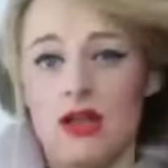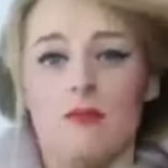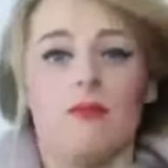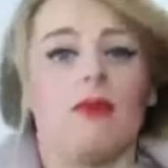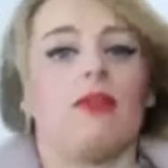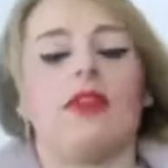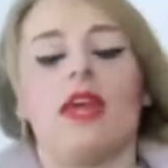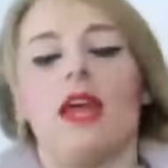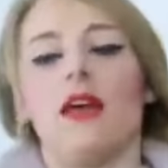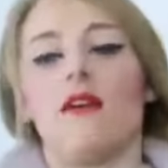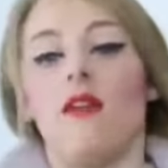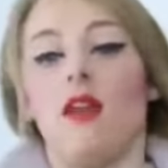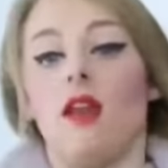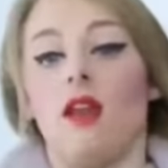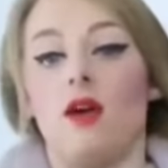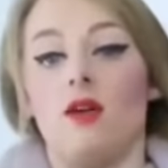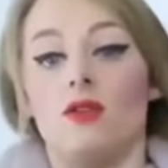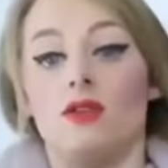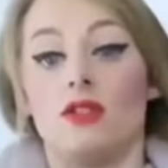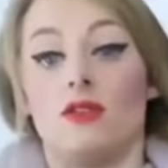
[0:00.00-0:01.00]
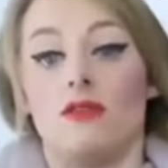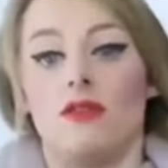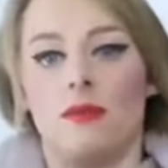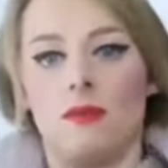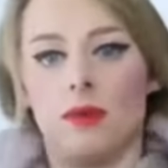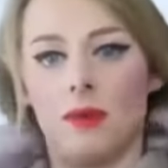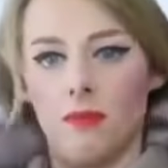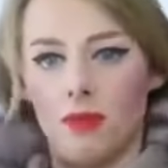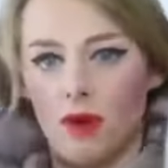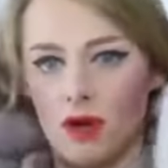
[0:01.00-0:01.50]
but they have loads of
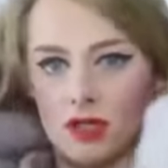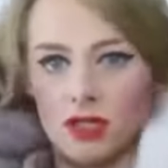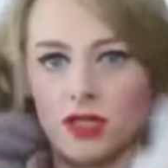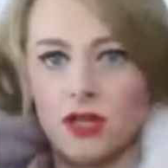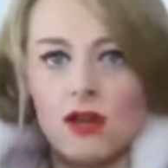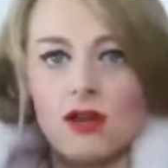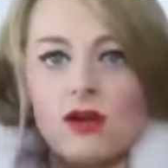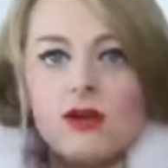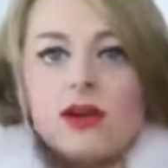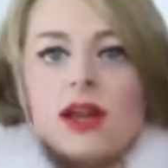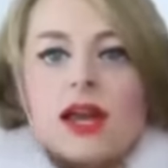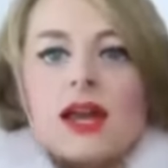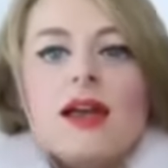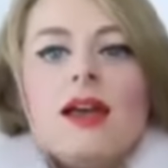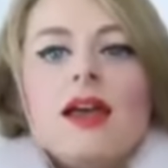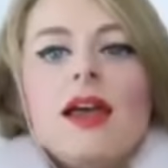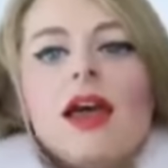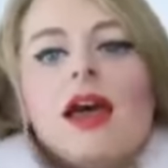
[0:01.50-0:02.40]
them in Barcelona.